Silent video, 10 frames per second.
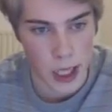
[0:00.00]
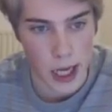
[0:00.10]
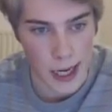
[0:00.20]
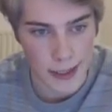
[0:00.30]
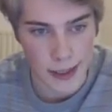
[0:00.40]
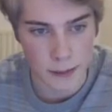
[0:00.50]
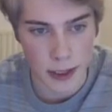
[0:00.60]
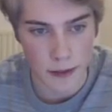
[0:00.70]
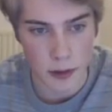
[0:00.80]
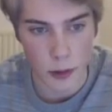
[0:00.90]
And it seems
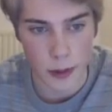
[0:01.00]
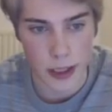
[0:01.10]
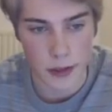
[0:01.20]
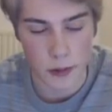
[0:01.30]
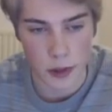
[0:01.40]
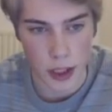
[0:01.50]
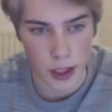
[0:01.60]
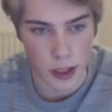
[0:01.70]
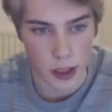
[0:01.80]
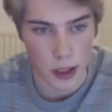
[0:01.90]
after queen e2
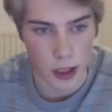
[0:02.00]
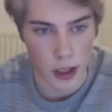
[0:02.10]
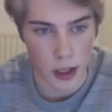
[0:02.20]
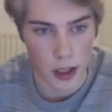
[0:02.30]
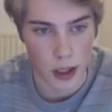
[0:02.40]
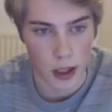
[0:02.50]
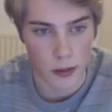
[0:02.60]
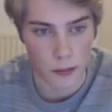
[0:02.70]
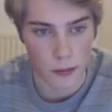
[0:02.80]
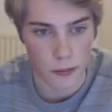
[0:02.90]
check,
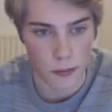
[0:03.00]
um,